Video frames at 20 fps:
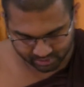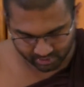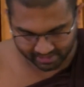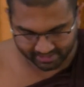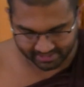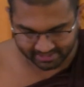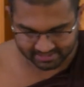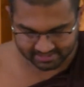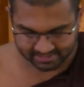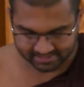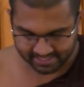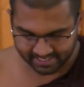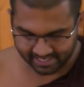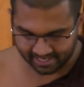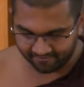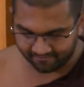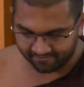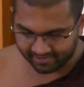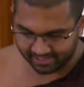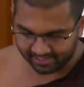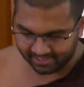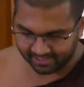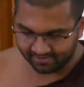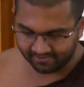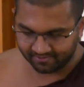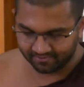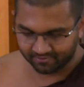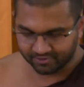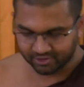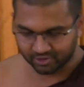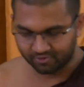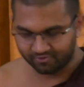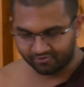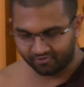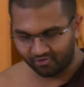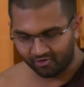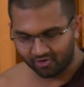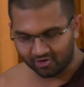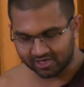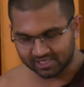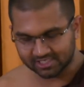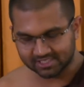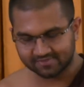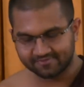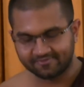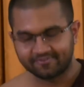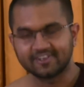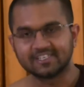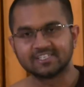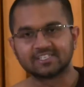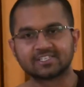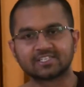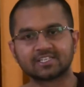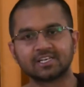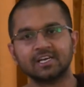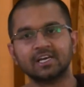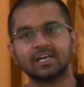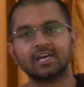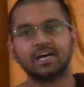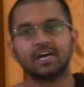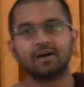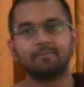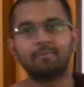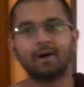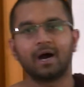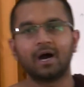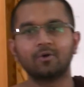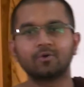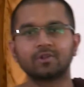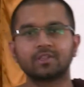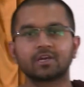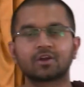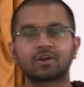understand, we should focus first about the